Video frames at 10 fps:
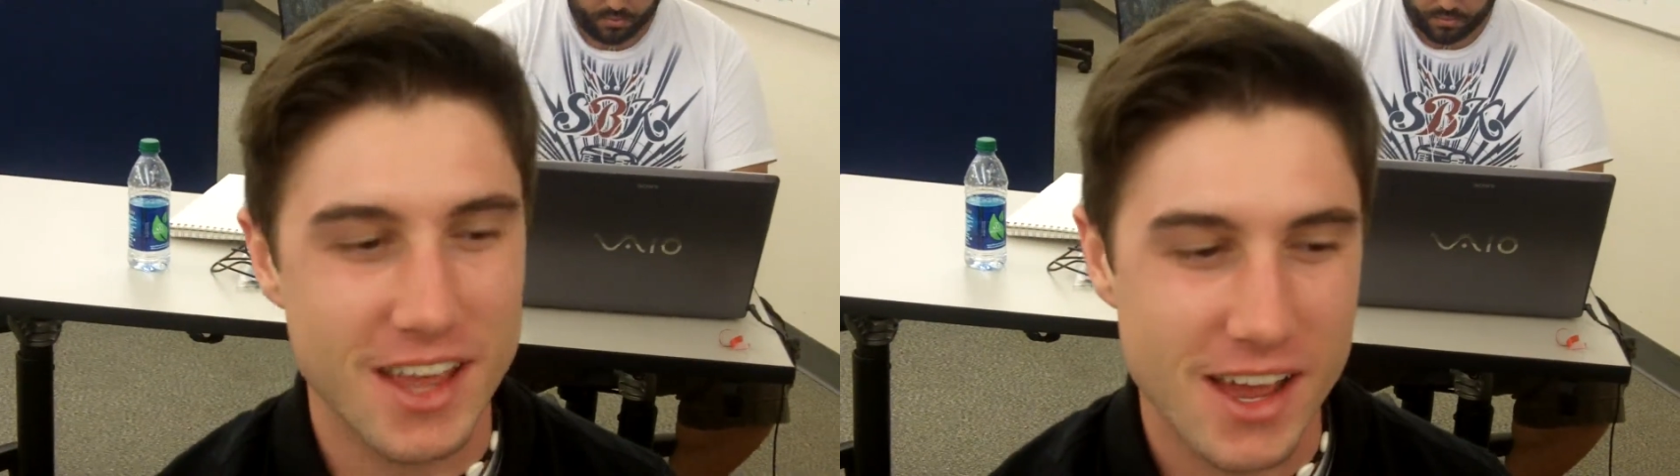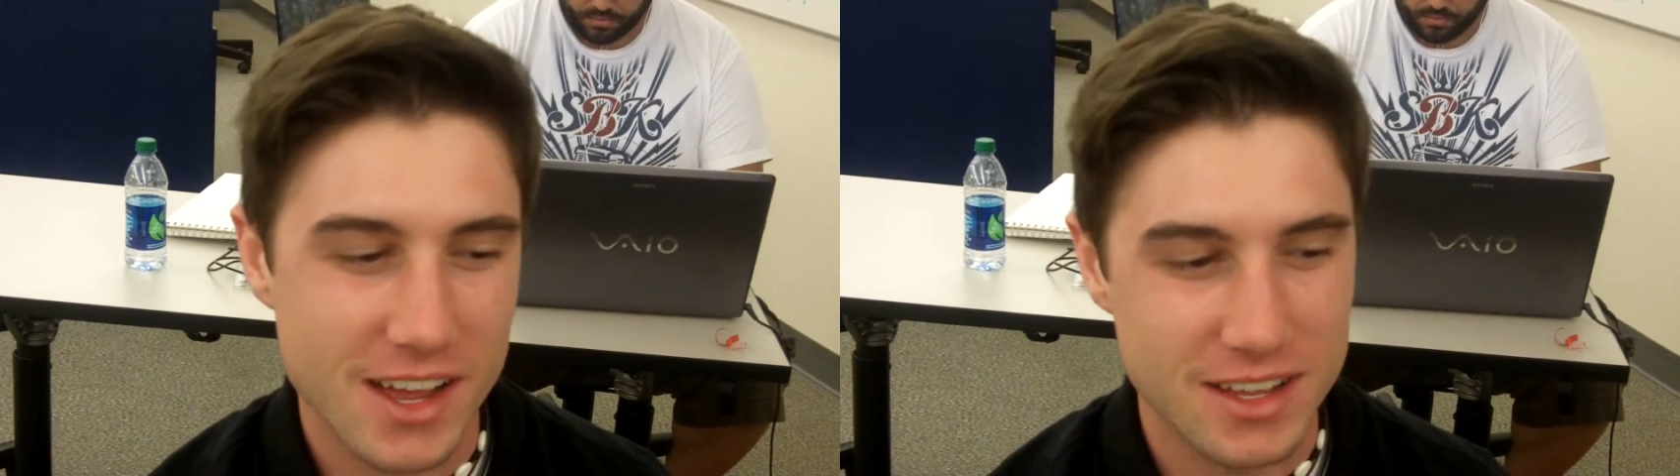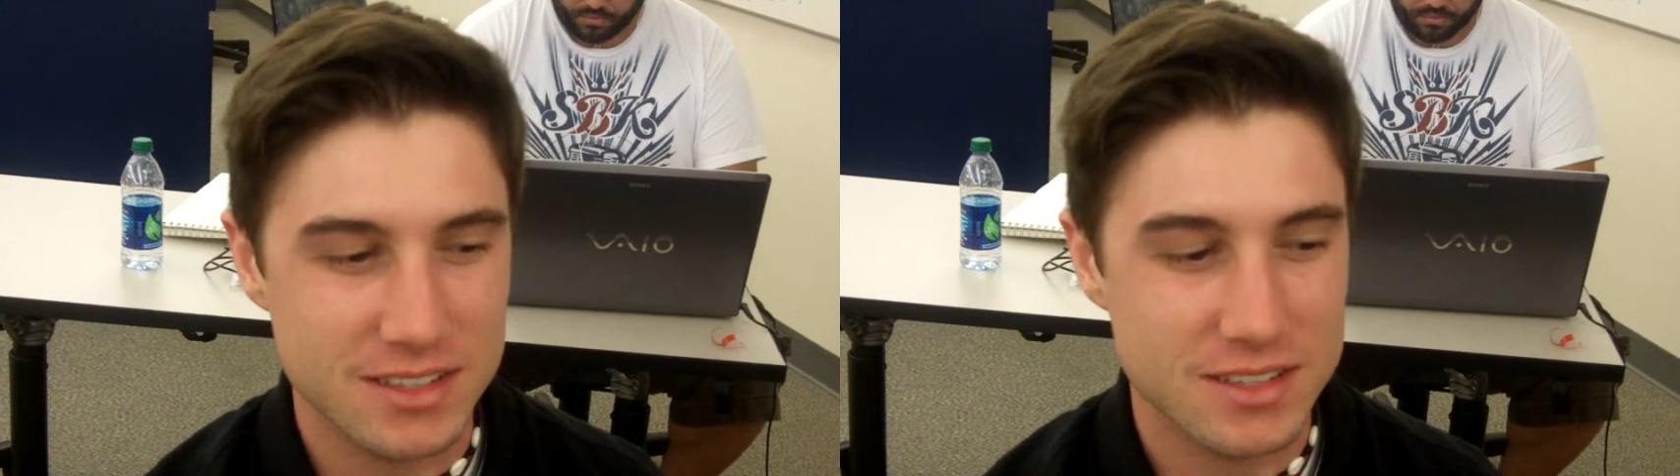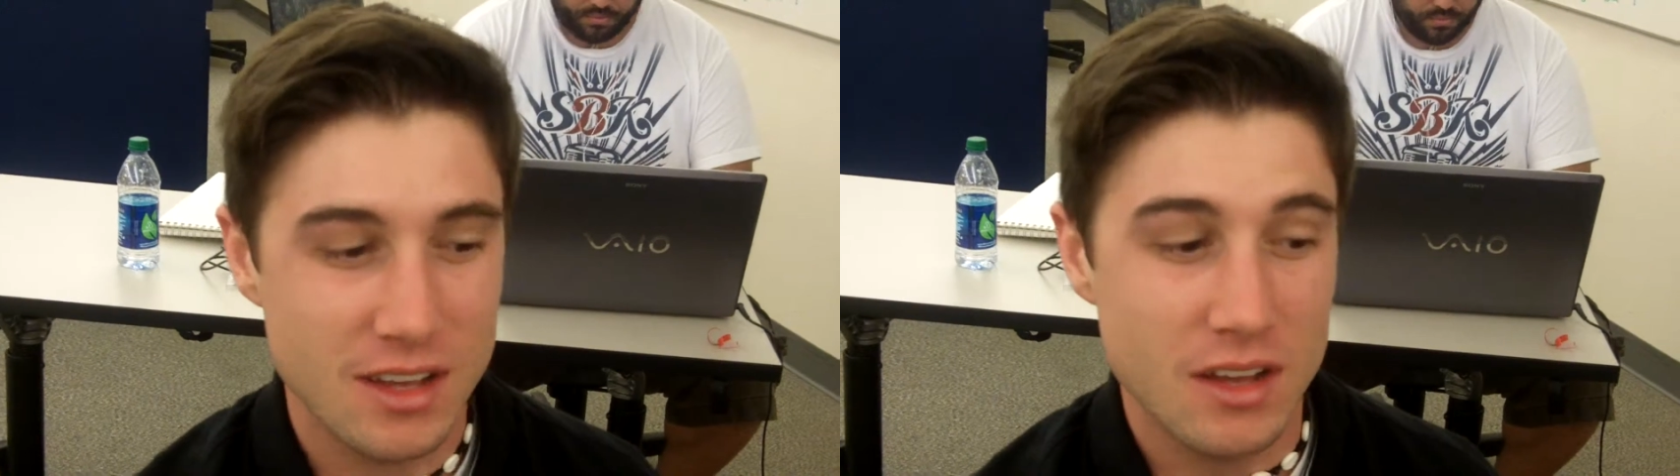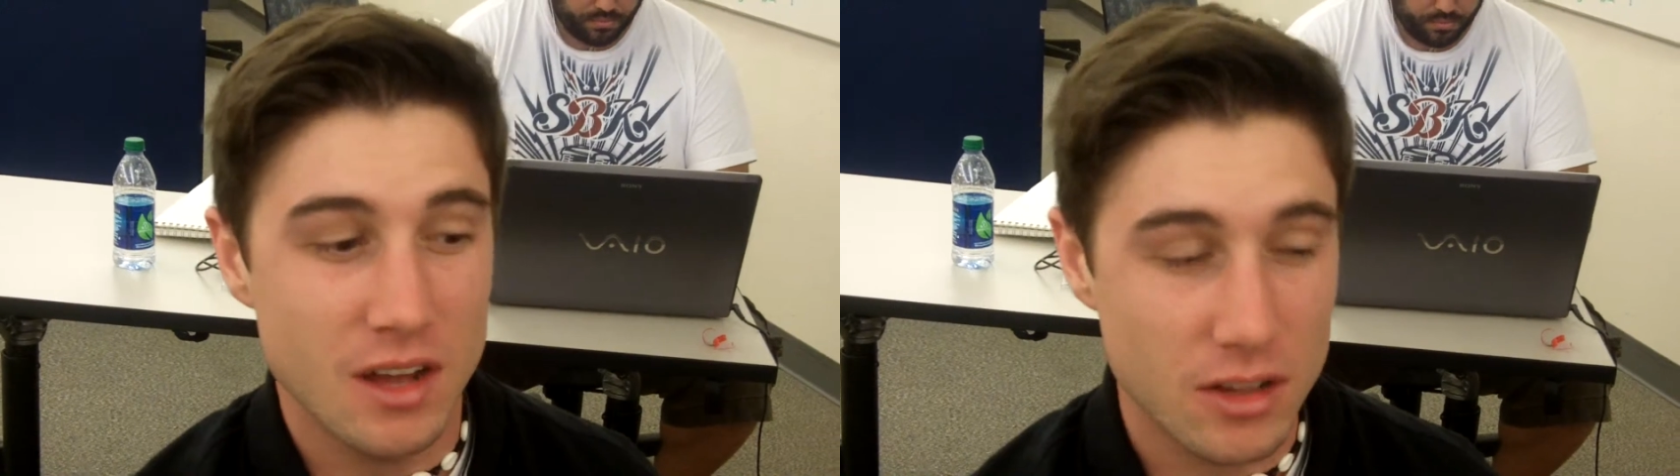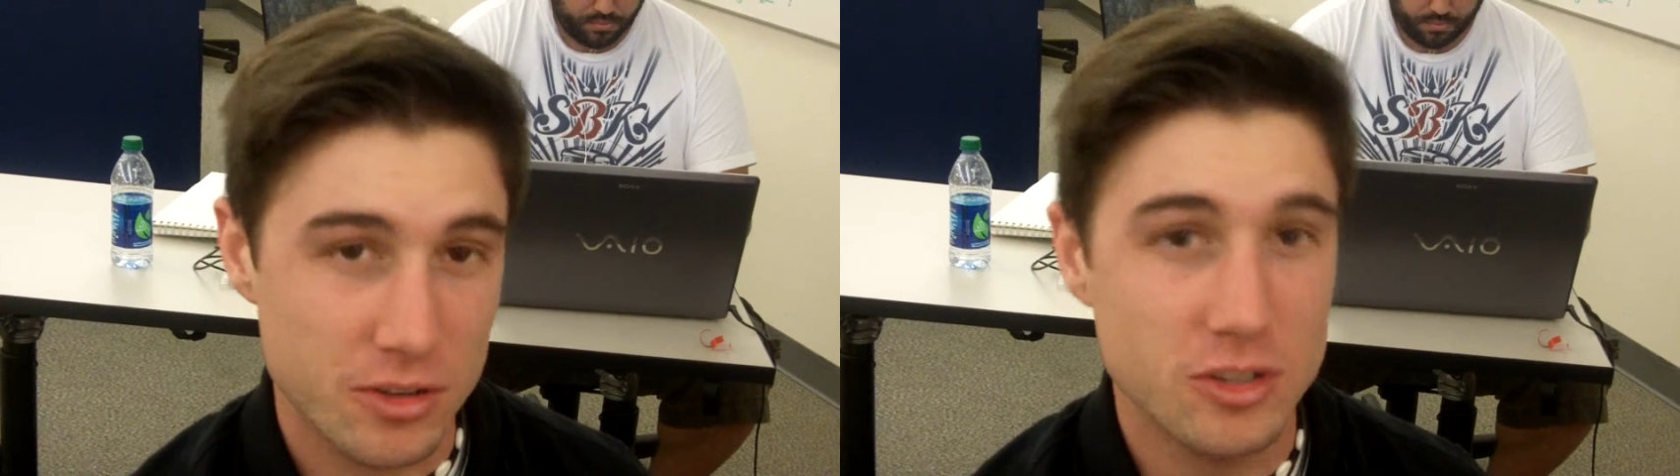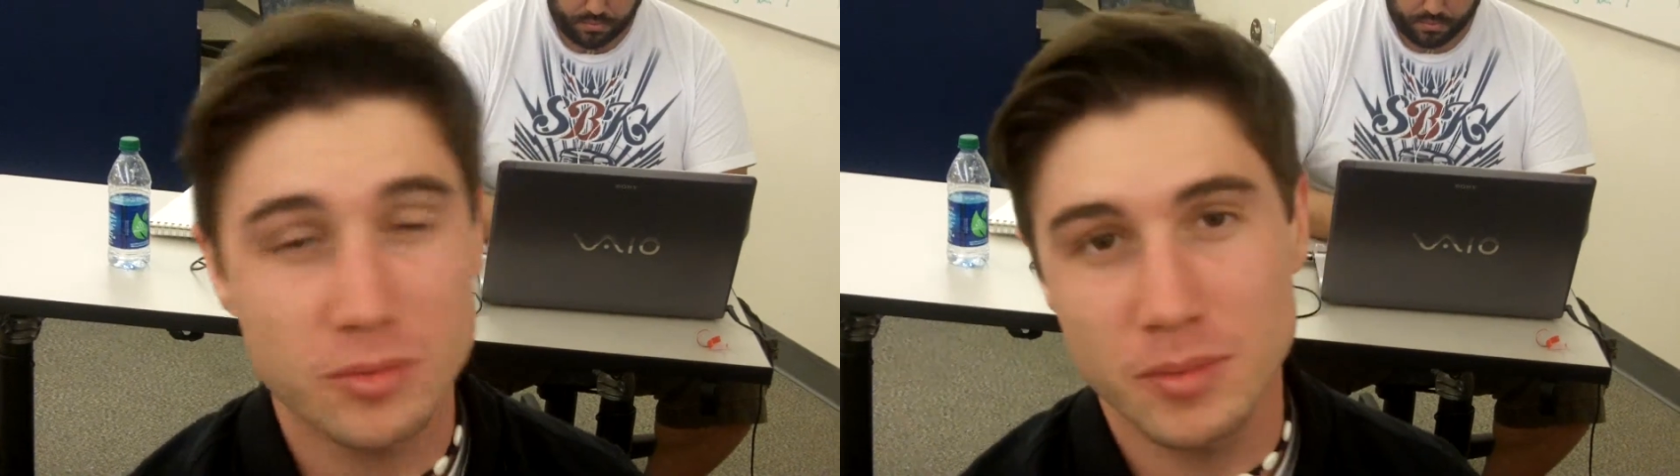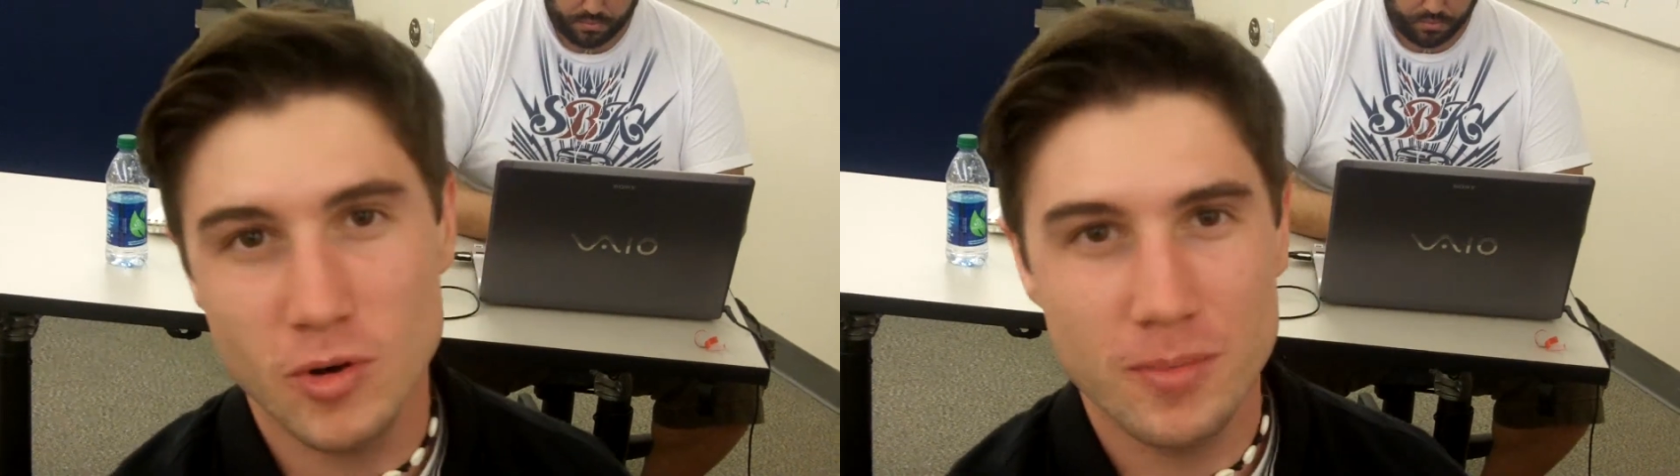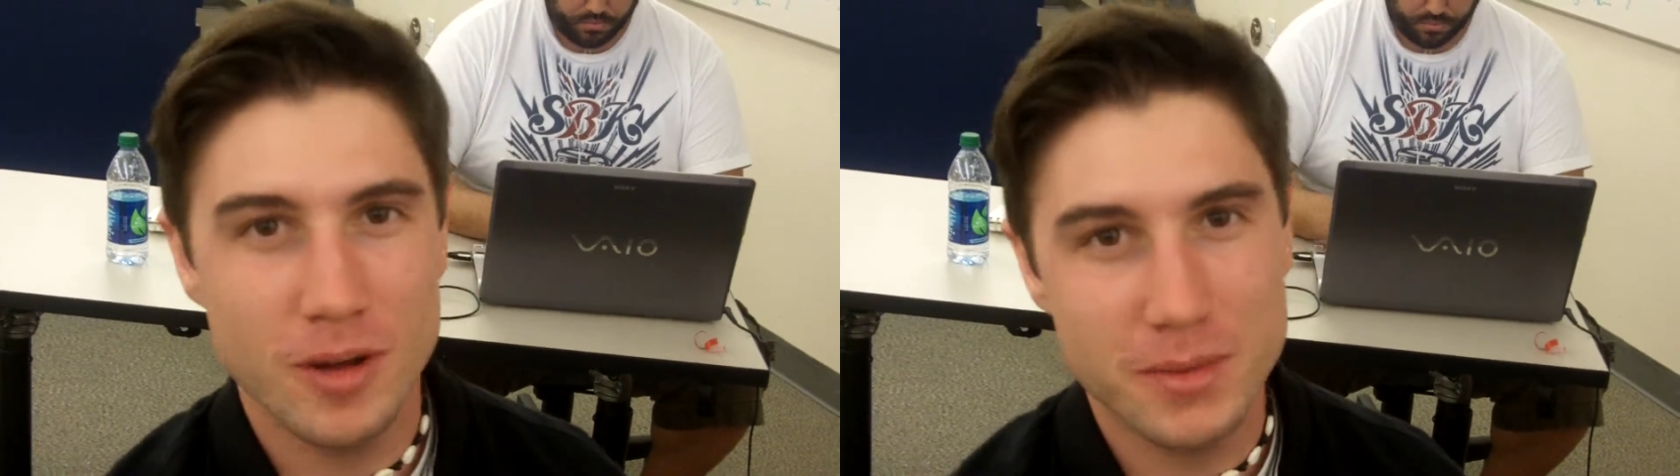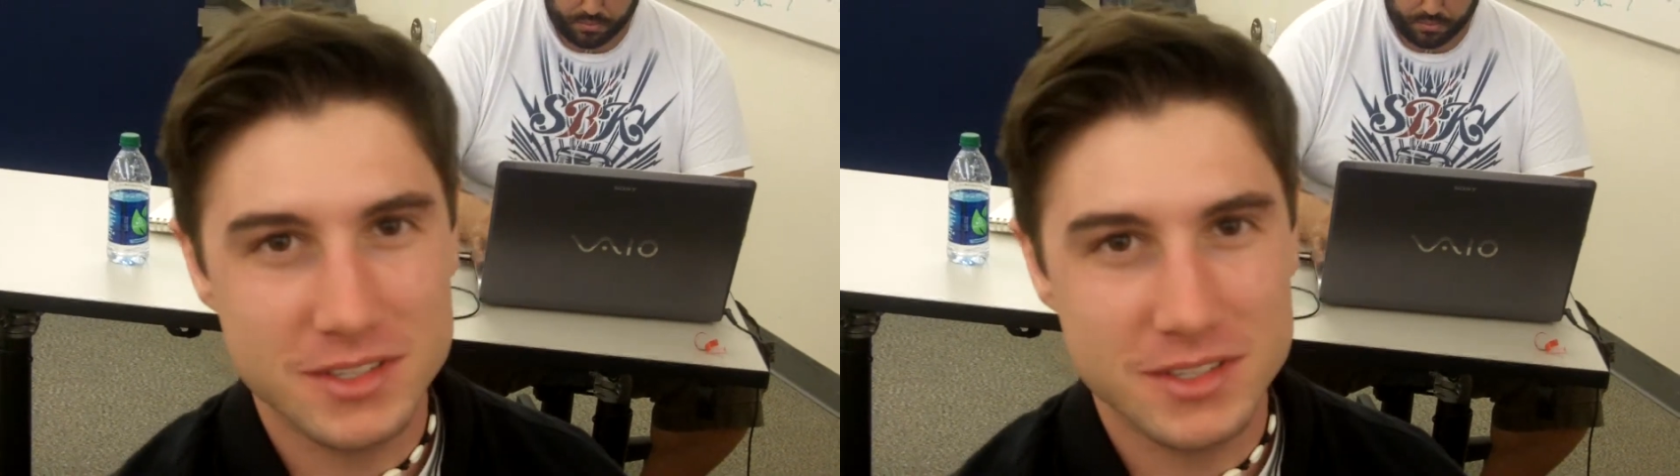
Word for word: and I learned a little bit more about